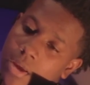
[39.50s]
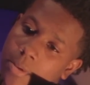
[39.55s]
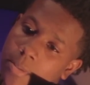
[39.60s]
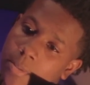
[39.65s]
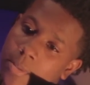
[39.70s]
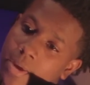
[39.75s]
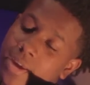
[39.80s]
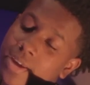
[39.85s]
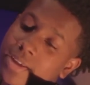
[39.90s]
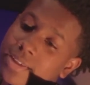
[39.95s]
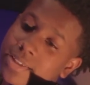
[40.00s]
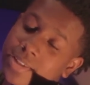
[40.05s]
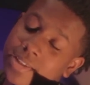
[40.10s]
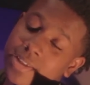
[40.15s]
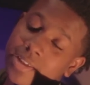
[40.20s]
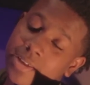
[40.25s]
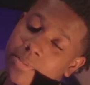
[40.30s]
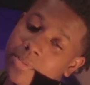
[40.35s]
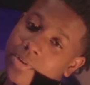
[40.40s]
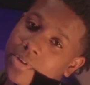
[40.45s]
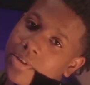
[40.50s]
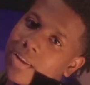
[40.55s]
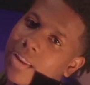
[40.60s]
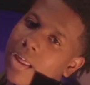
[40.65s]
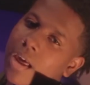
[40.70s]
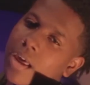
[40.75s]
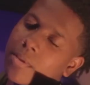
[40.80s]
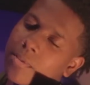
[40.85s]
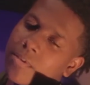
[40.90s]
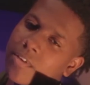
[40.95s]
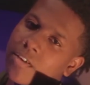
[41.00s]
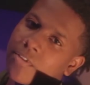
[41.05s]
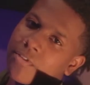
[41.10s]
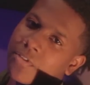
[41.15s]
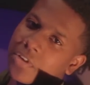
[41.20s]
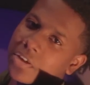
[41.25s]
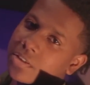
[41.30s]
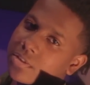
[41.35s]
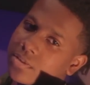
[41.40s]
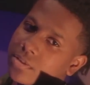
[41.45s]
Man, it's slick be a lot of
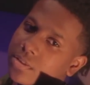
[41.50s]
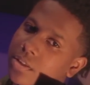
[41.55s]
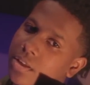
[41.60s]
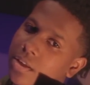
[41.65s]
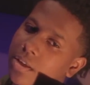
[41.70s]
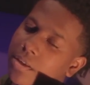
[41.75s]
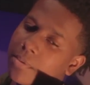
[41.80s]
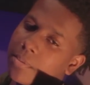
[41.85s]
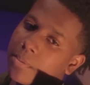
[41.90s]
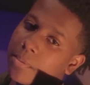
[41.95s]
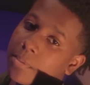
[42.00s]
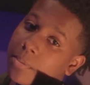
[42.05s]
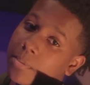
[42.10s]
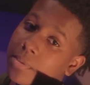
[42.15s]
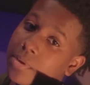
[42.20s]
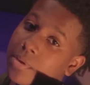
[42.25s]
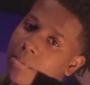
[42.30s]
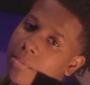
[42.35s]
motherfuckers that be